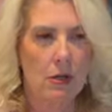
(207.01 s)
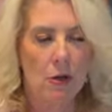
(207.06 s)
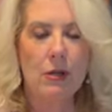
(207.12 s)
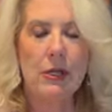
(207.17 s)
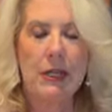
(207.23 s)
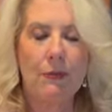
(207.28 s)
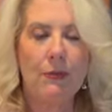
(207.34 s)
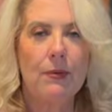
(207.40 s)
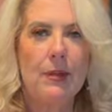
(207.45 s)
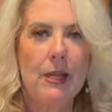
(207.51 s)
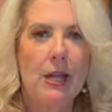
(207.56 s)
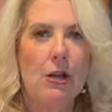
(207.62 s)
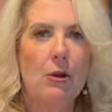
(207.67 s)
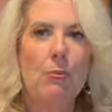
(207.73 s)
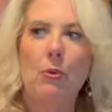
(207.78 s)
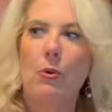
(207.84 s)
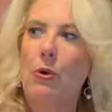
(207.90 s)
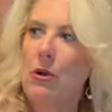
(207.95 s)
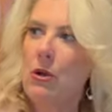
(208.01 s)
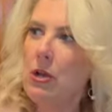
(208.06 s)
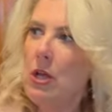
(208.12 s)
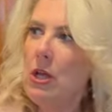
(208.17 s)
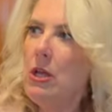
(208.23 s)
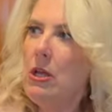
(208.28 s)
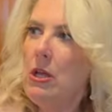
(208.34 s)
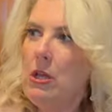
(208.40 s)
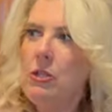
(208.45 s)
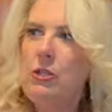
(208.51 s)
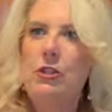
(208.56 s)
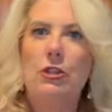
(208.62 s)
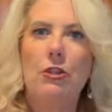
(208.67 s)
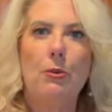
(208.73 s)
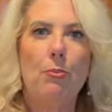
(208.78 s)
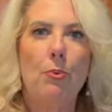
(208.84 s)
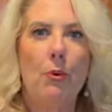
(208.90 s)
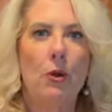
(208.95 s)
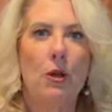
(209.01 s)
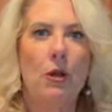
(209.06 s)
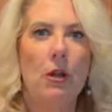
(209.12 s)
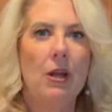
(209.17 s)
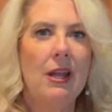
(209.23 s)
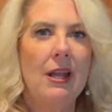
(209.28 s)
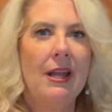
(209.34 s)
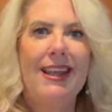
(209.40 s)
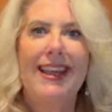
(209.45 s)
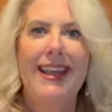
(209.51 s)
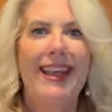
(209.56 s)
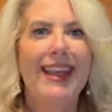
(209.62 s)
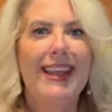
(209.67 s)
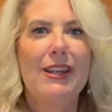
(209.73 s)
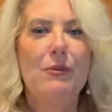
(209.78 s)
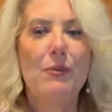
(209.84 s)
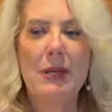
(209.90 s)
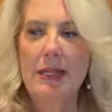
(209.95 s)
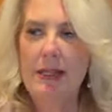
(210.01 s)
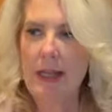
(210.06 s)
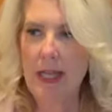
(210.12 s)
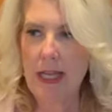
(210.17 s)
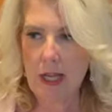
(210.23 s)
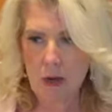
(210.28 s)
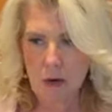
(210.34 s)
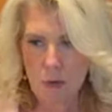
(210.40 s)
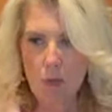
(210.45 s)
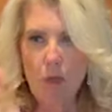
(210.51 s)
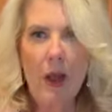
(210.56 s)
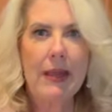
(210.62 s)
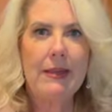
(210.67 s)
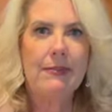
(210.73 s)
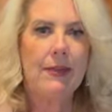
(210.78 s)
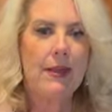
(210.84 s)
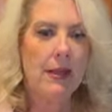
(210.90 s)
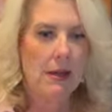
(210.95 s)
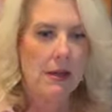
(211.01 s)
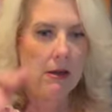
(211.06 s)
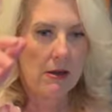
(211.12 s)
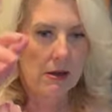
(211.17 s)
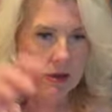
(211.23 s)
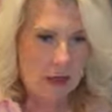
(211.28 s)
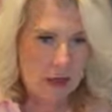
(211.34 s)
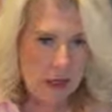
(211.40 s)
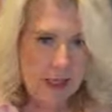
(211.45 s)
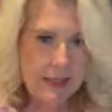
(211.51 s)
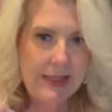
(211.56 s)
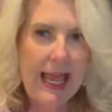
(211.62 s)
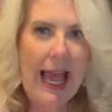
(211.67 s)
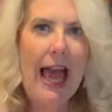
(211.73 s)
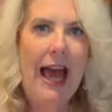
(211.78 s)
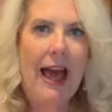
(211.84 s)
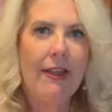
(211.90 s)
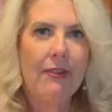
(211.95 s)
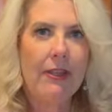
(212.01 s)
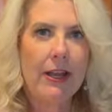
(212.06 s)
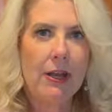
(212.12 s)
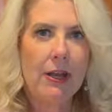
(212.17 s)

or get from the airport to the port. And it went like right there. It's at the